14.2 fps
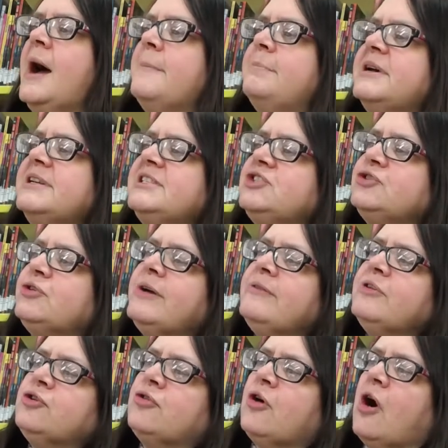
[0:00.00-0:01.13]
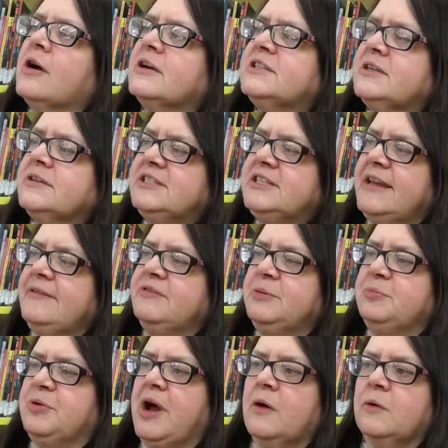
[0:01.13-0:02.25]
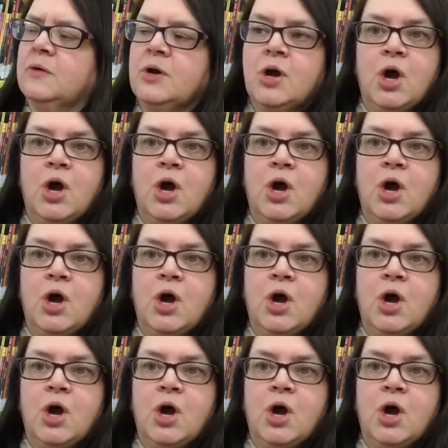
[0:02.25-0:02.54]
Bus driver Crocs are safety proud.